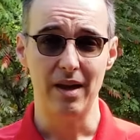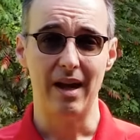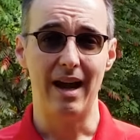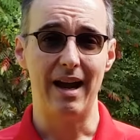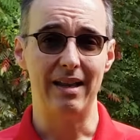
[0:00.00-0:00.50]

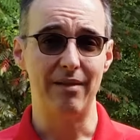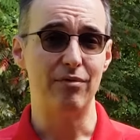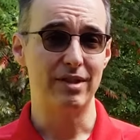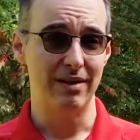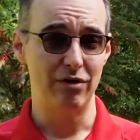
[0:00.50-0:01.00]
and they've
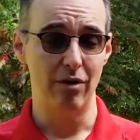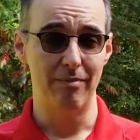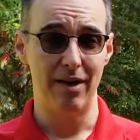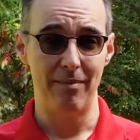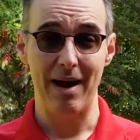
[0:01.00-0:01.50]
received
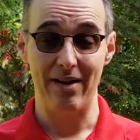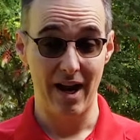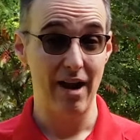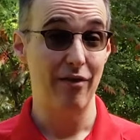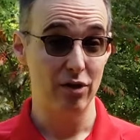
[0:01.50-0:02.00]
their ballot.
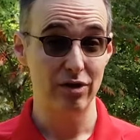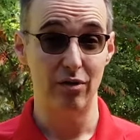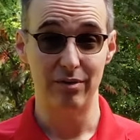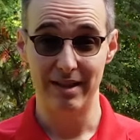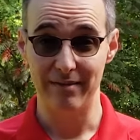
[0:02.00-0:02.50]
I have also
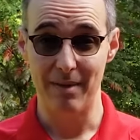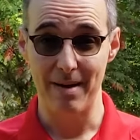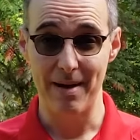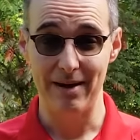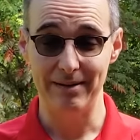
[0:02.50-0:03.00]
received my
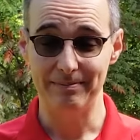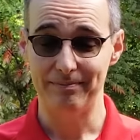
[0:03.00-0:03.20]
ballot.